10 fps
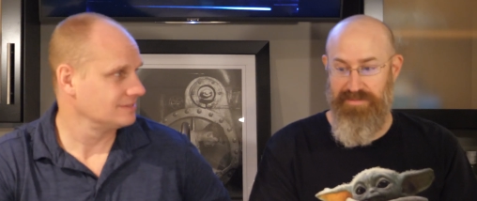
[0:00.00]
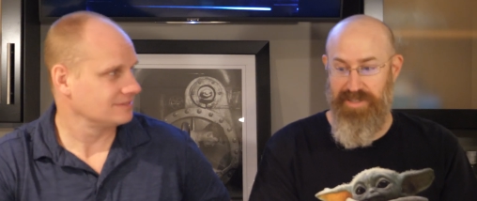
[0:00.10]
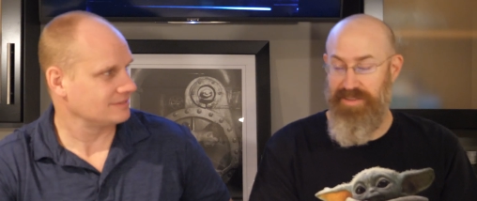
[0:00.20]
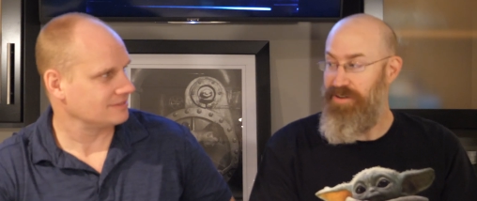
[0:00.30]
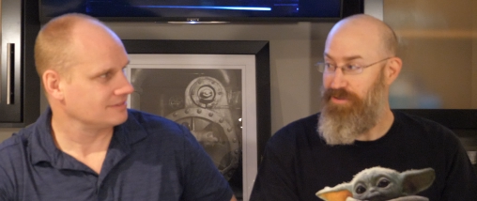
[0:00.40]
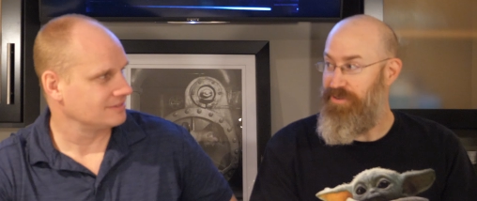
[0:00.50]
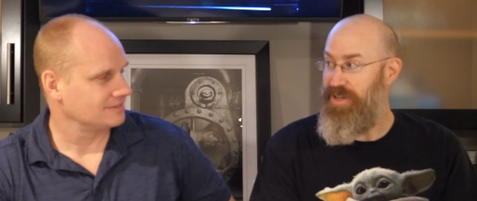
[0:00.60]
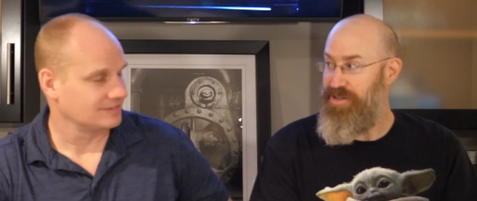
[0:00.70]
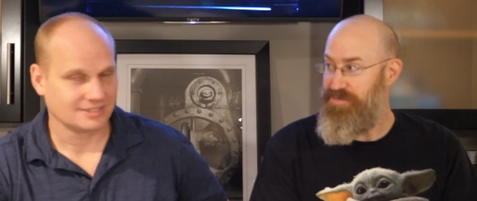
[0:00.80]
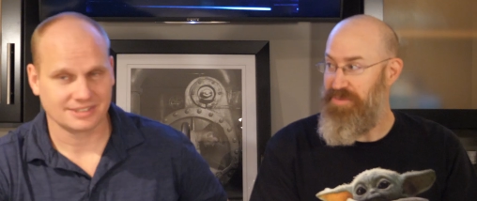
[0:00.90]
Speaker 1: hit that
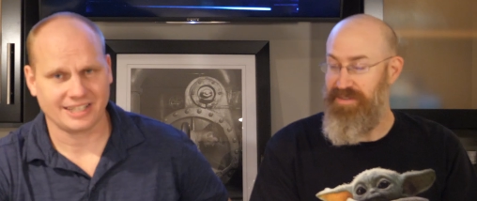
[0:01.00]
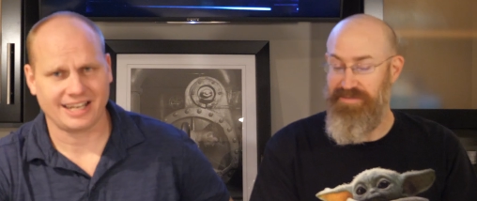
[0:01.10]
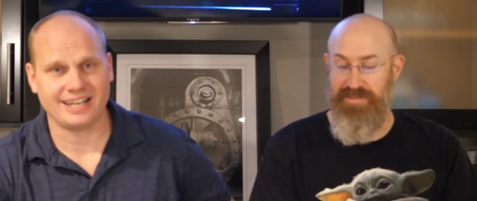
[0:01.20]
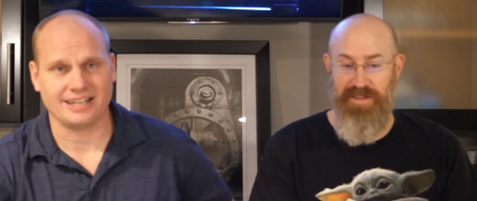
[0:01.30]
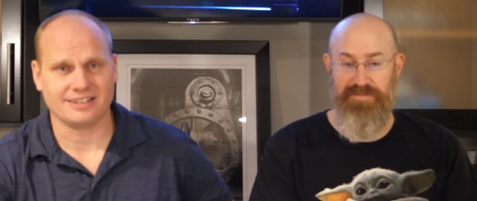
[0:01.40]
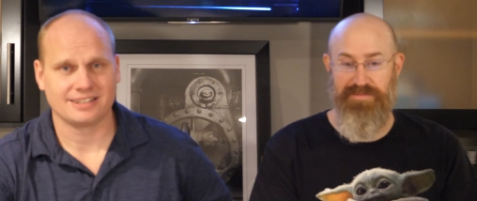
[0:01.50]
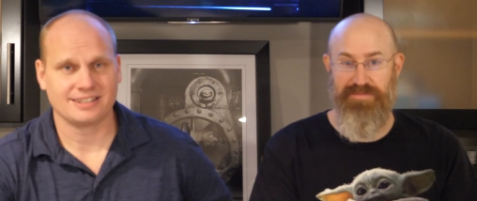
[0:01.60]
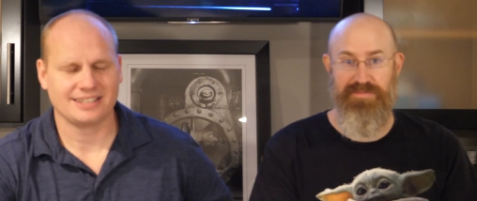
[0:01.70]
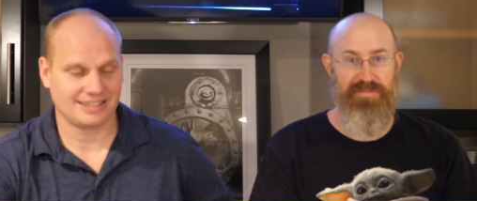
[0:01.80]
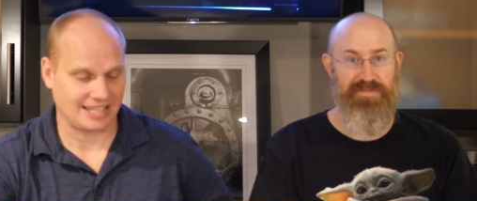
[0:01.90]
notification bell. Hit yep. it.
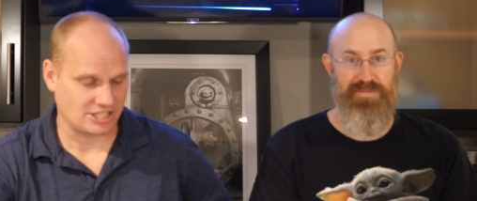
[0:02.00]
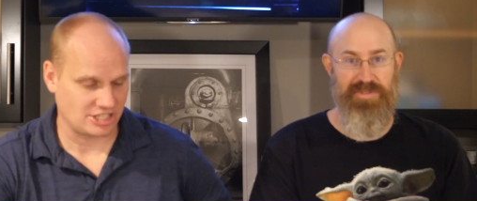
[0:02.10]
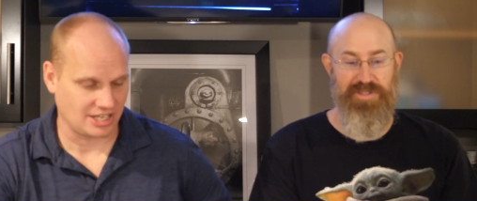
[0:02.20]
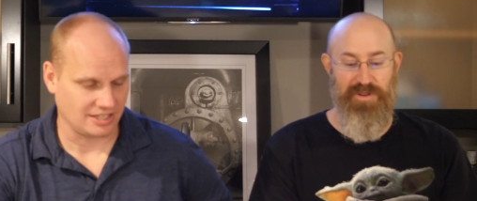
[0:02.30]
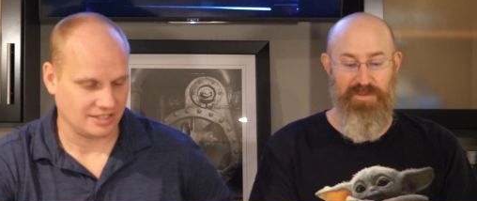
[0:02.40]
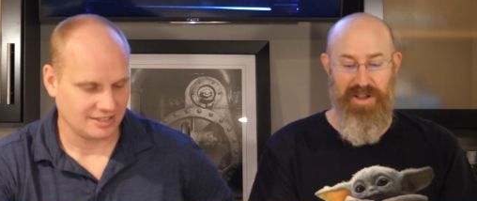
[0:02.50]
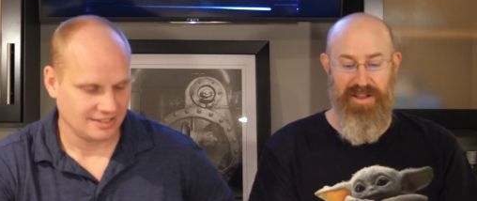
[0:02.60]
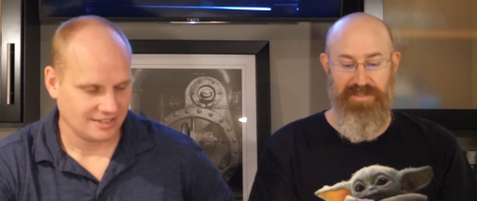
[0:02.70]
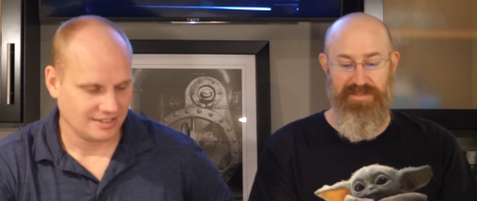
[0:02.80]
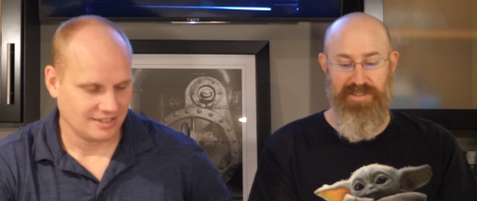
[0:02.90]
Hit that shit. So
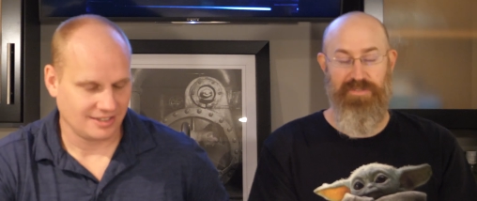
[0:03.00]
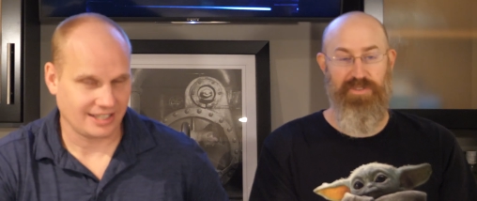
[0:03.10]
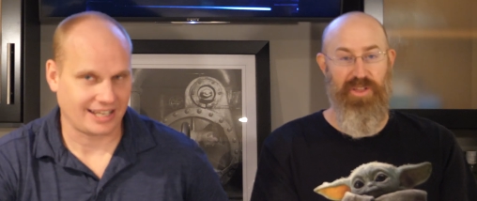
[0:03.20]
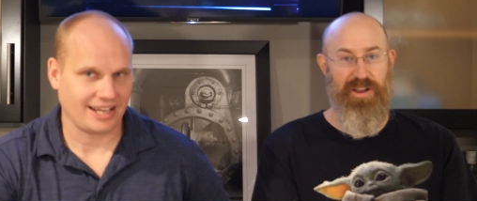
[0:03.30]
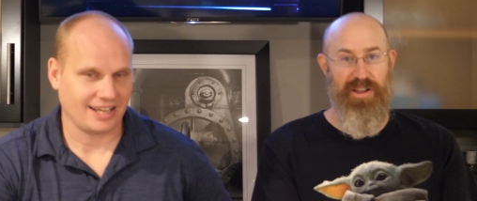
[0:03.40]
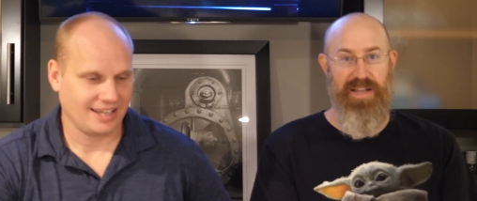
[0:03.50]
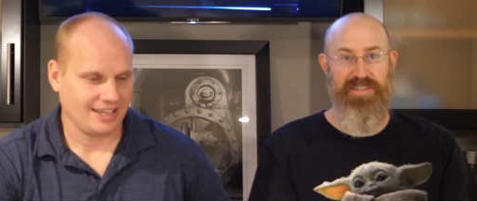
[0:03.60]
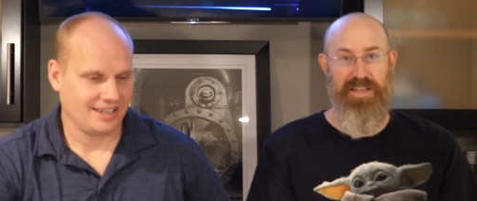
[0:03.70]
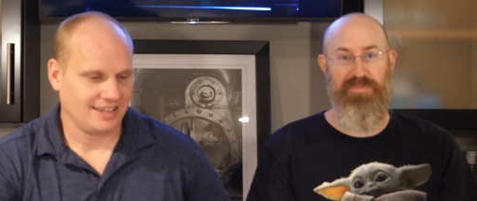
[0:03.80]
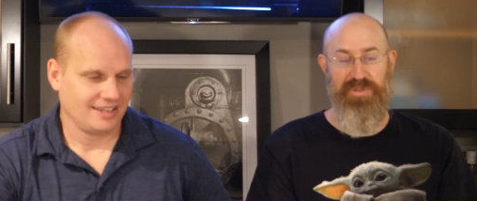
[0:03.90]
uh, if you like, like our
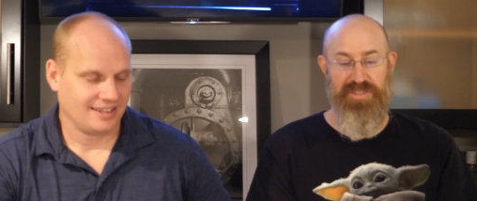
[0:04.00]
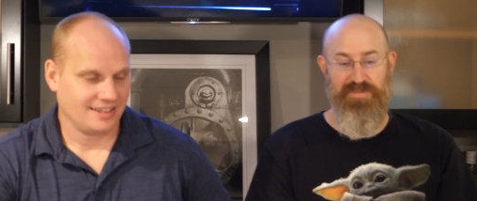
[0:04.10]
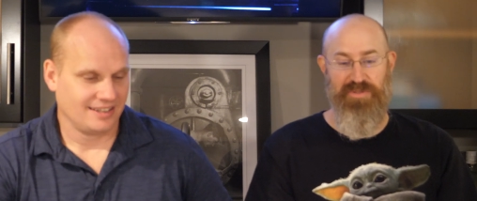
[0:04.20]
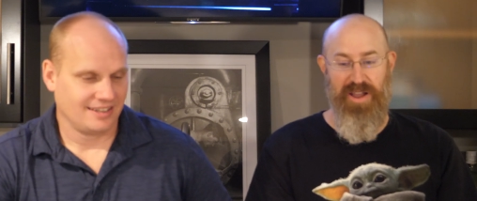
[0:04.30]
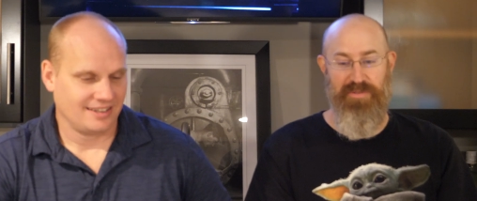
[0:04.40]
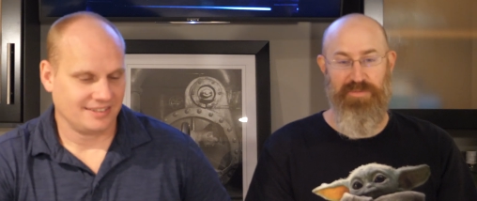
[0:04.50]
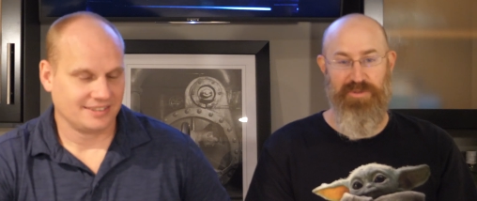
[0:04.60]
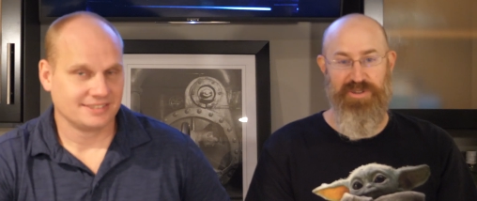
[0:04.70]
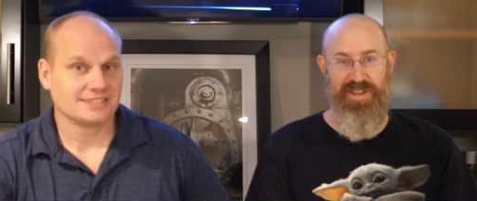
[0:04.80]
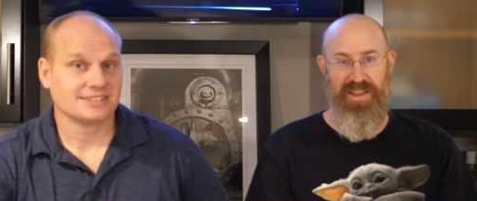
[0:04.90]
content, please subscribe. We
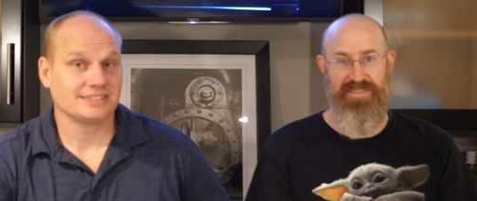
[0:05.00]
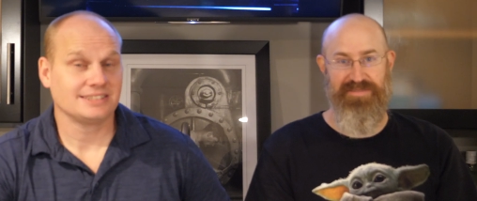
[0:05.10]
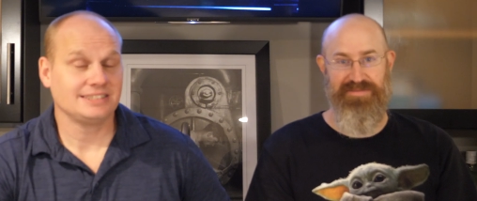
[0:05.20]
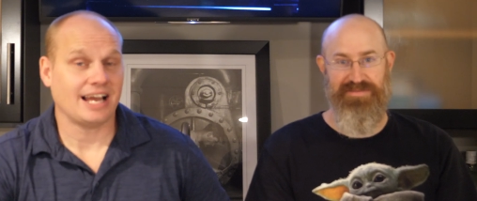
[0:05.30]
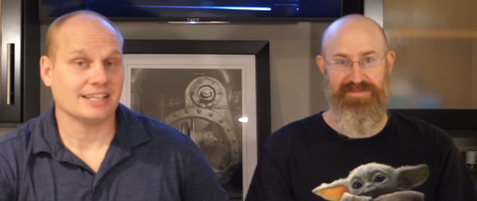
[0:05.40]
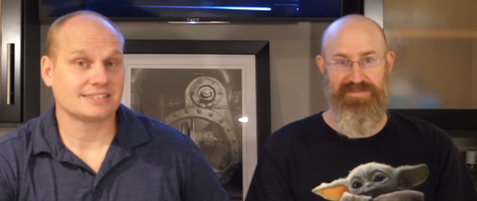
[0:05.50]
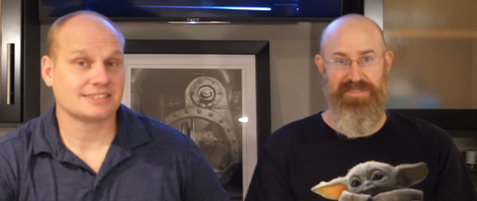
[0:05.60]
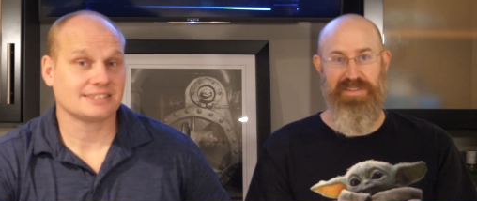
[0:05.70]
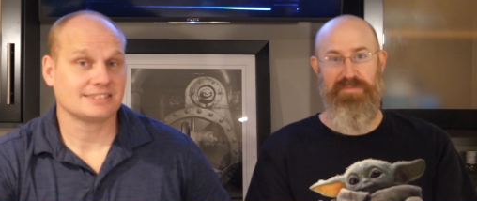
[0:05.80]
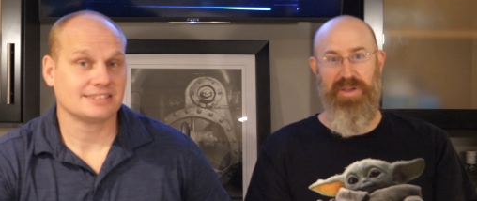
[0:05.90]
appreciate it.
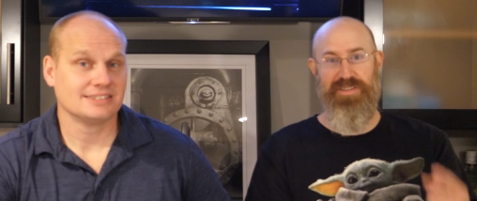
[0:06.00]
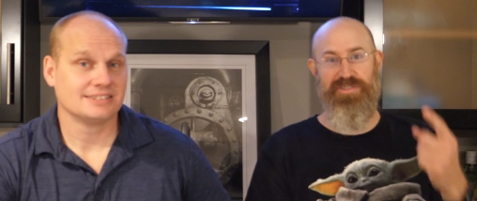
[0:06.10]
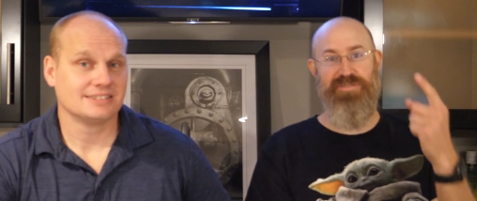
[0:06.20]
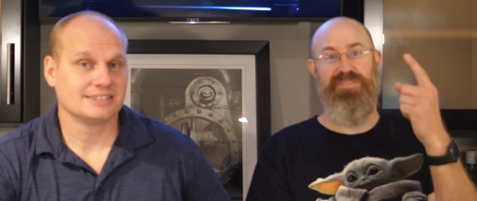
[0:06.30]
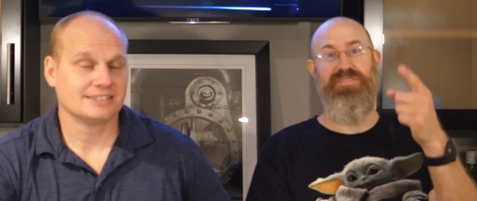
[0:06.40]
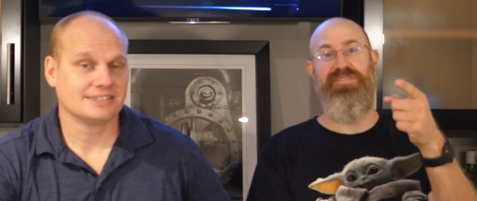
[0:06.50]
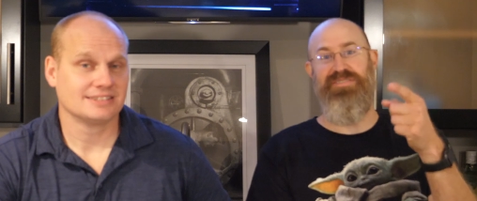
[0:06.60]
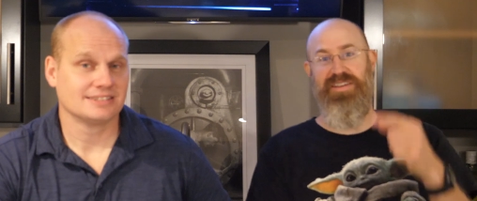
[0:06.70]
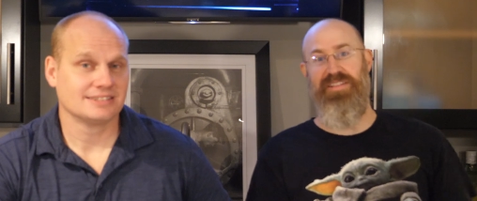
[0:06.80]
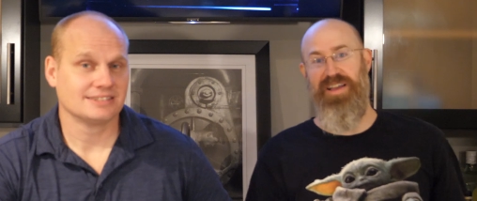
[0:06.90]
Yes. Bastards,
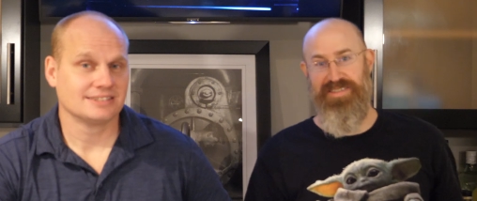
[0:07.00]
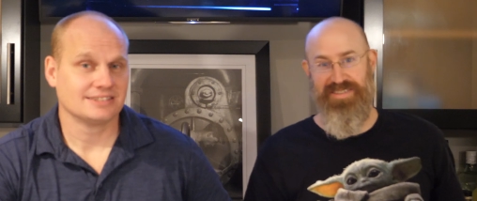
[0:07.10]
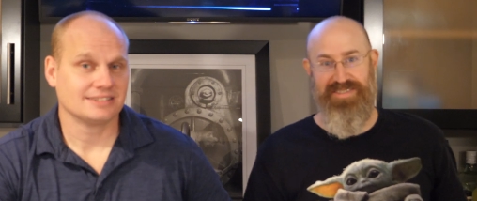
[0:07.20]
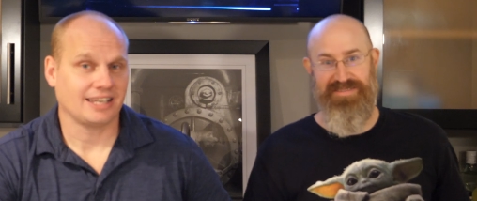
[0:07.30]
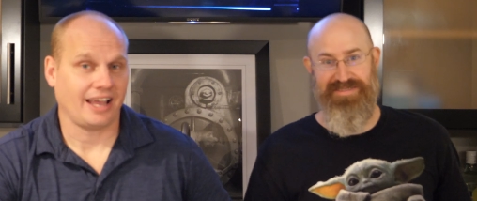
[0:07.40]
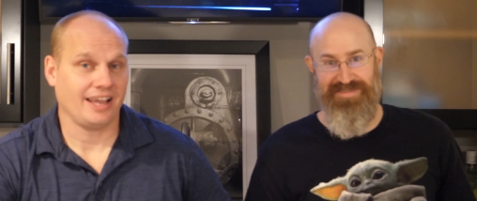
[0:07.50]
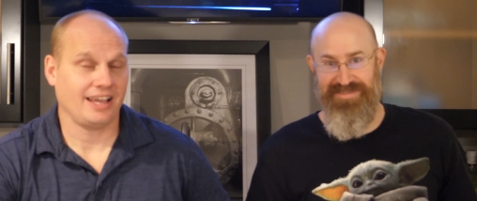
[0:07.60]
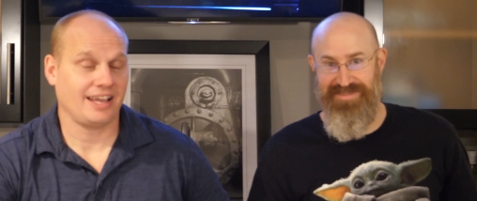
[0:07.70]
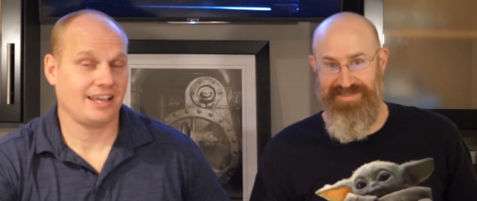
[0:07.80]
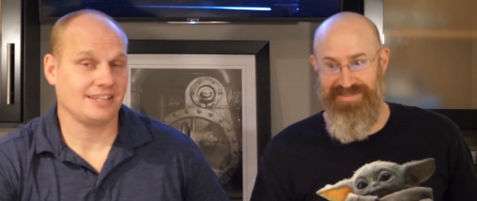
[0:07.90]
stay classy.
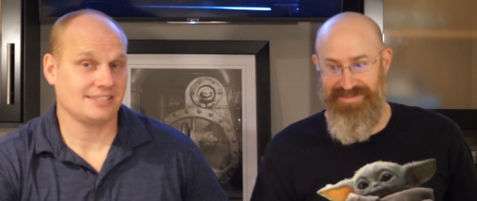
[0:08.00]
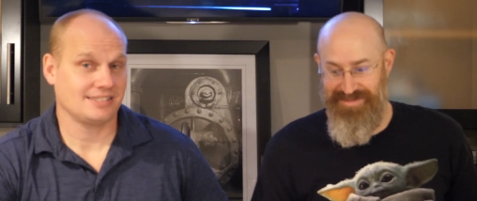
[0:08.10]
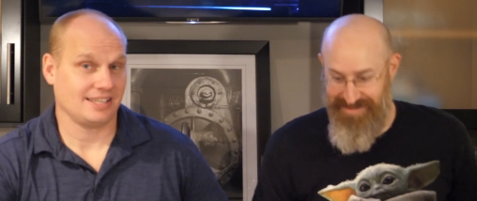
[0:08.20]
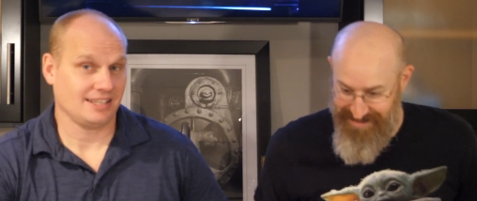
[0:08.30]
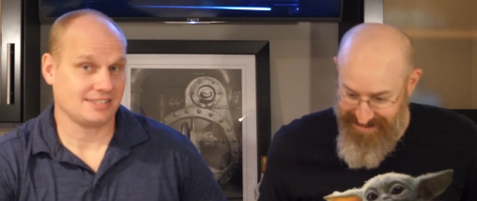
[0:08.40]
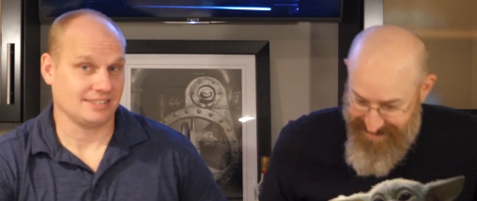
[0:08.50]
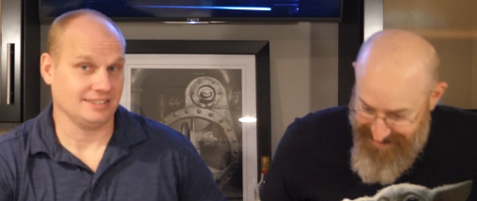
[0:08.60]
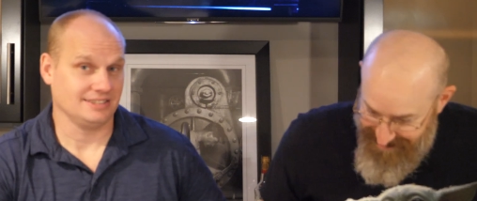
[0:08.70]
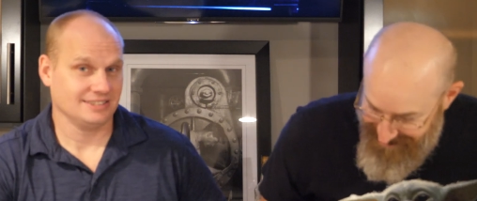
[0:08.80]
And sexy.